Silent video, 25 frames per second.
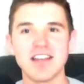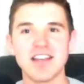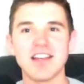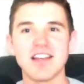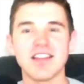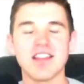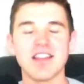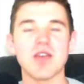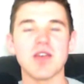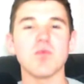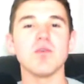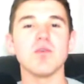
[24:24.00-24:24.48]

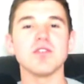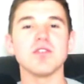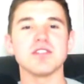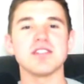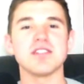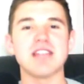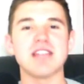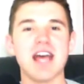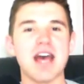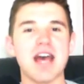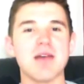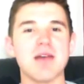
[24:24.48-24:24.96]
There
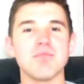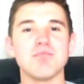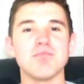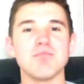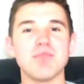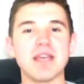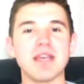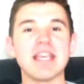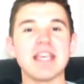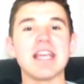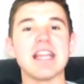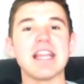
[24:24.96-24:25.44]
was that
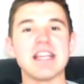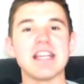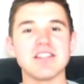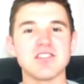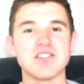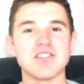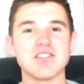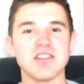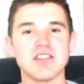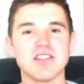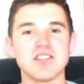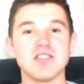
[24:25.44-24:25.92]
beginning
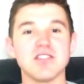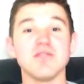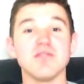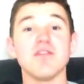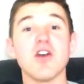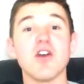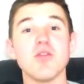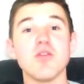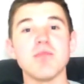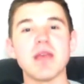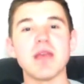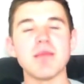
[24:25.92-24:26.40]
to
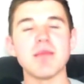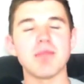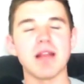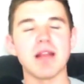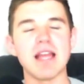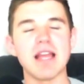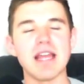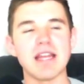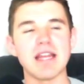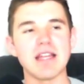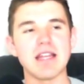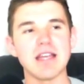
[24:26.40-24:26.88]
vote
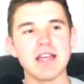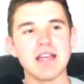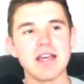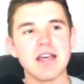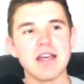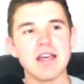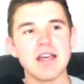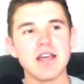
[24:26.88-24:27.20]
people in.